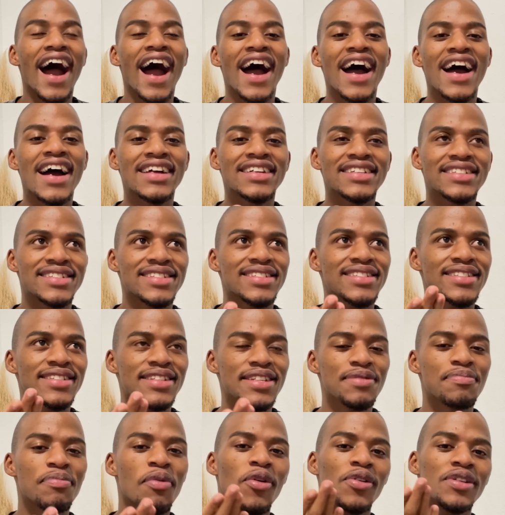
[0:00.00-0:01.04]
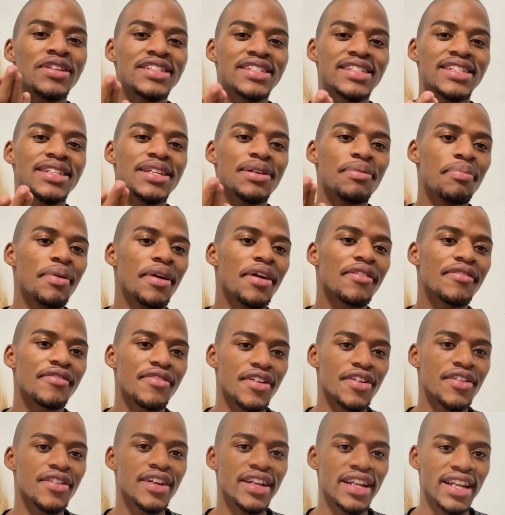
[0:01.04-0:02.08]
I just keep on sleeping
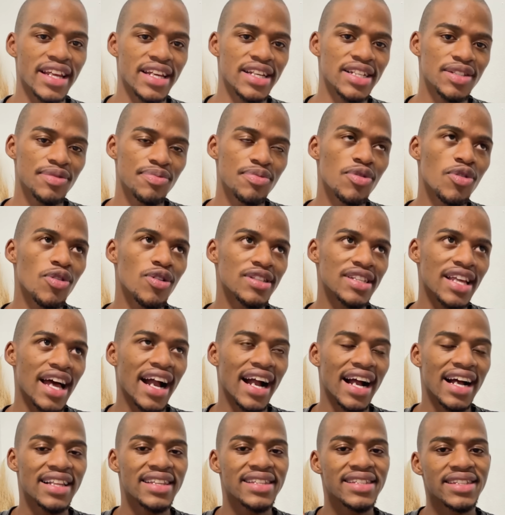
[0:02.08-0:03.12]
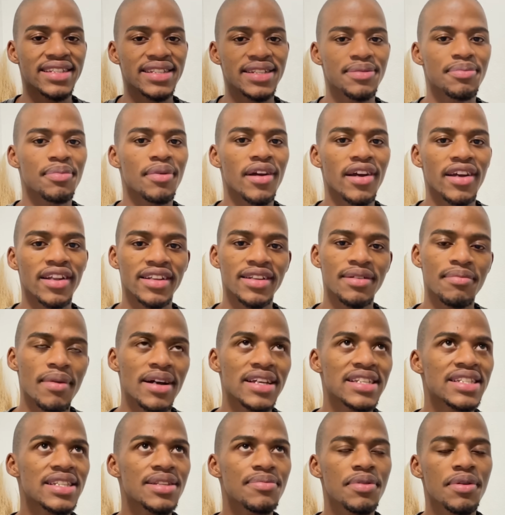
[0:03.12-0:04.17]
very late because I can't sleep early. My
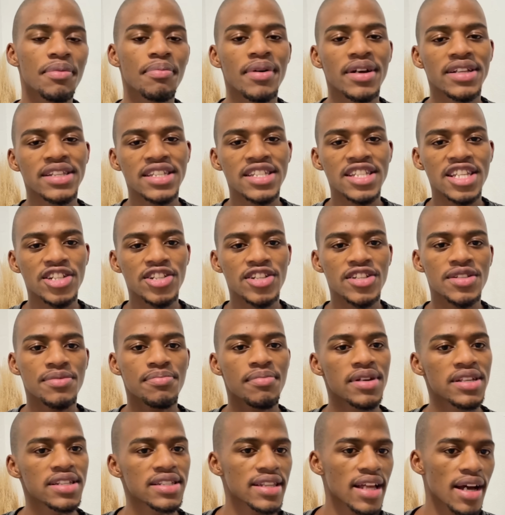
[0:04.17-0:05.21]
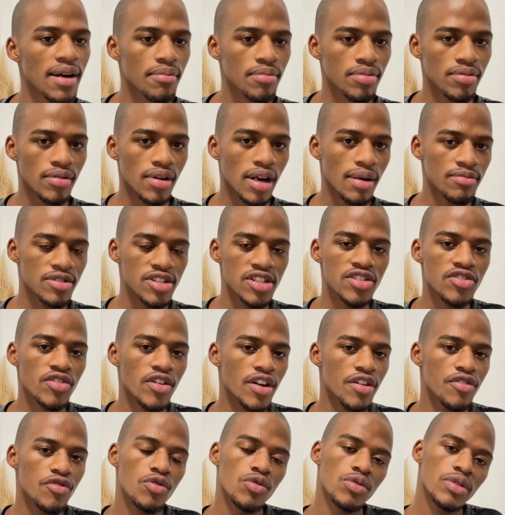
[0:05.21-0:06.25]
sleeping patterns are just messed up. I'm just
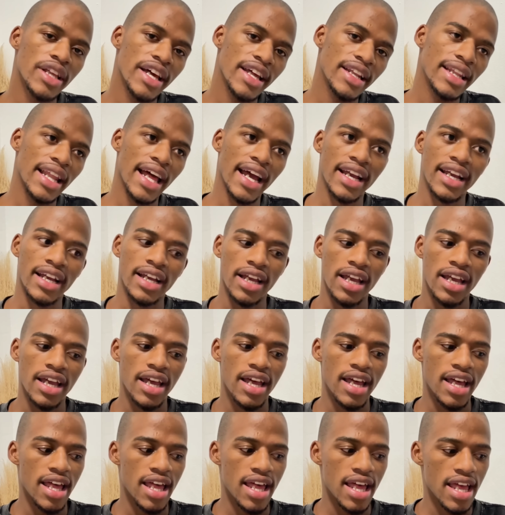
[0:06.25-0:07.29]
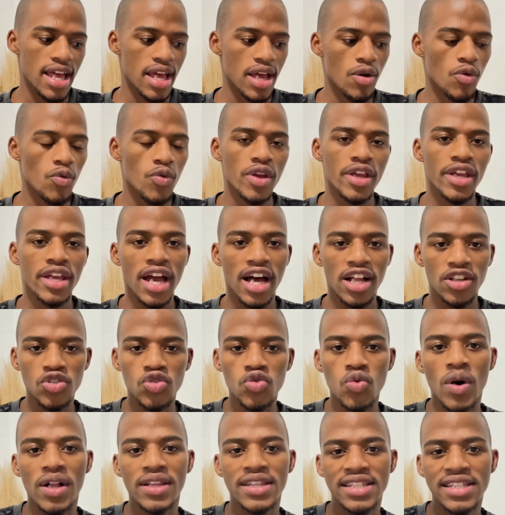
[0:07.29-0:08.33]
grateful that like we are
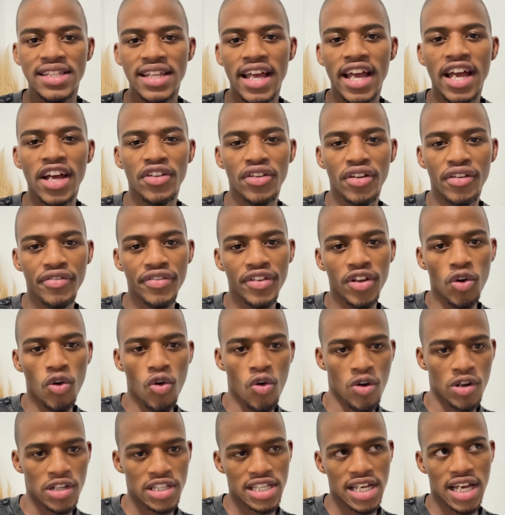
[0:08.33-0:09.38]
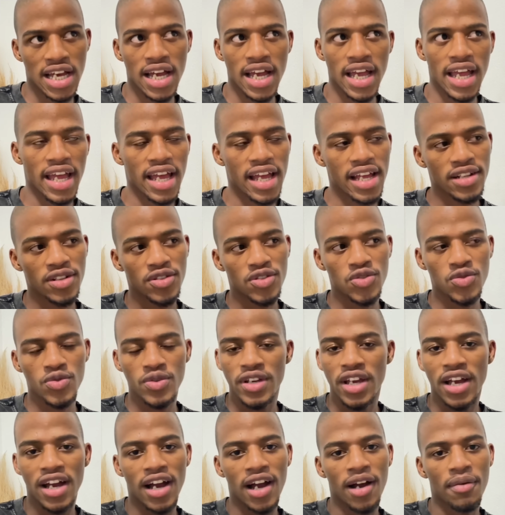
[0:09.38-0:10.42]
towards the end of the quarter and we
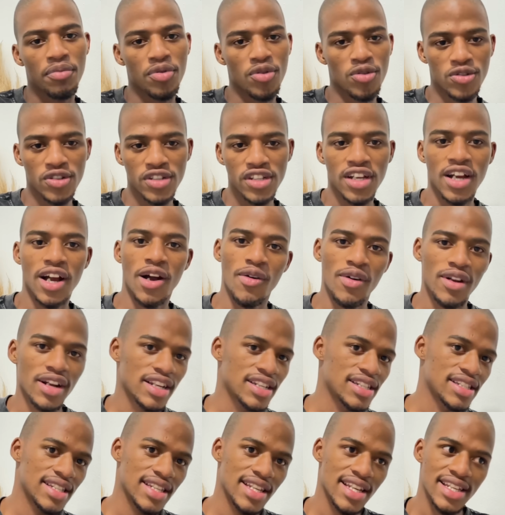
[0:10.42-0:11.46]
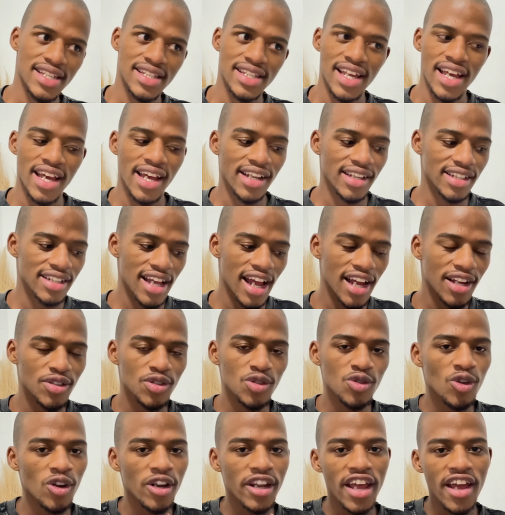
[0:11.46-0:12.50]
are approaching our recess, and I do
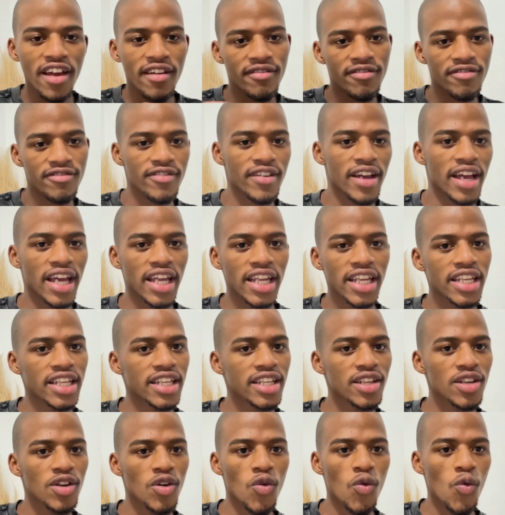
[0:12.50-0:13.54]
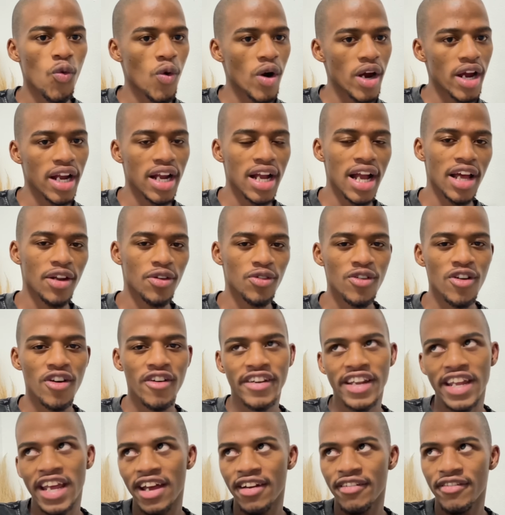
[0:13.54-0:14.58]
not have any work. I do not
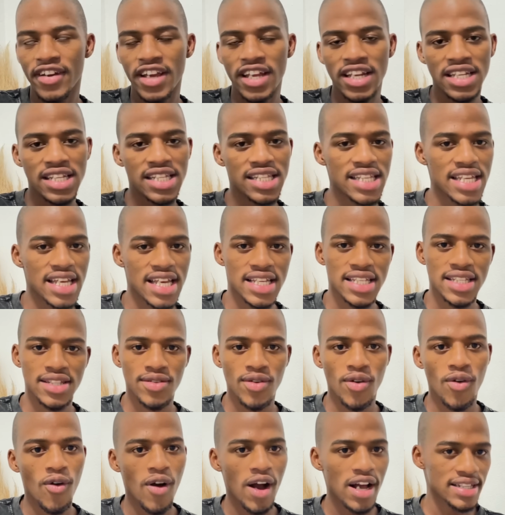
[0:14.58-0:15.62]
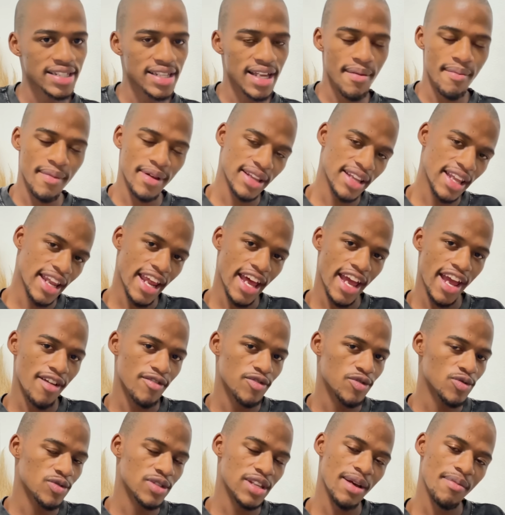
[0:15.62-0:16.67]
have any test or assignment that I have
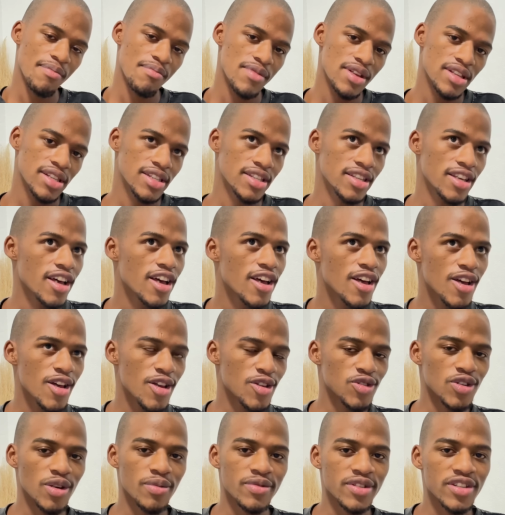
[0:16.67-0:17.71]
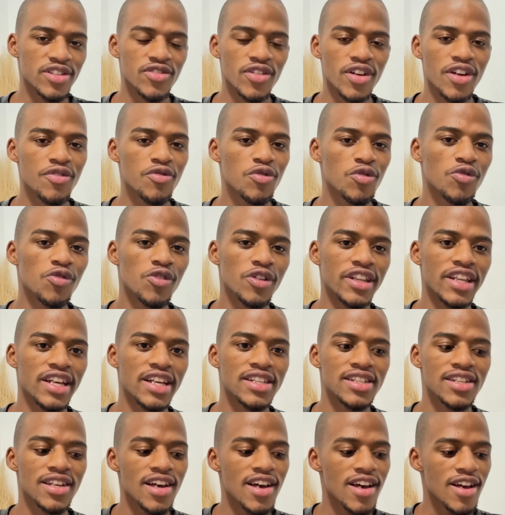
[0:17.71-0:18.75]
to submit. So I'm just grateful for that.